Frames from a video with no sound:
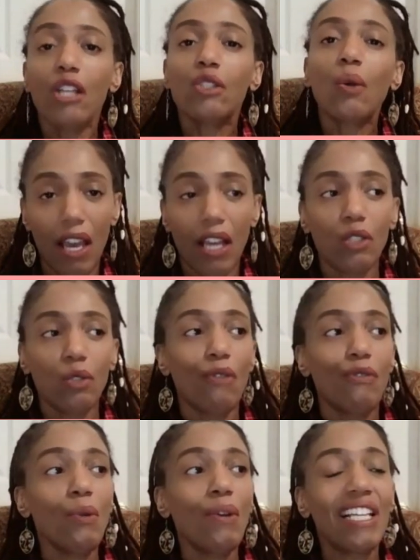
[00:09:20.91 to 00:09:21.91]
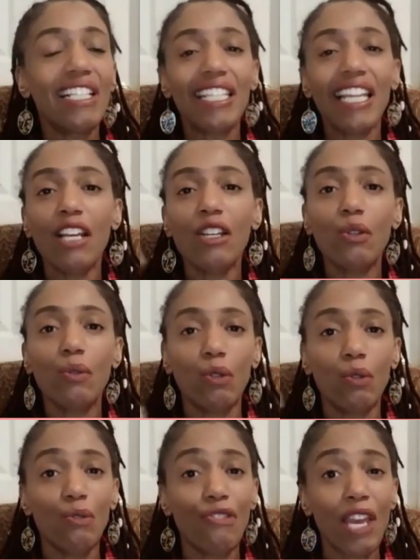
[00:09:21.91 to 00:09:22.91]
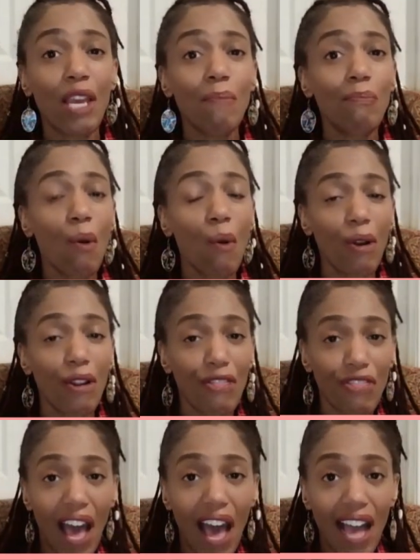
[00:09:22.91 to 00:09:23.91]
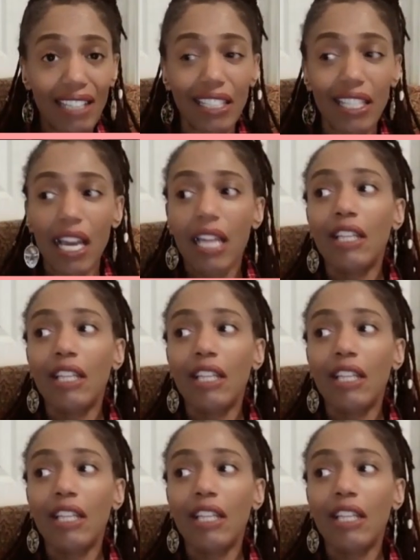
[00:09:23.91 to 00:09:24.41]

So so if you continue to think poor thoughts,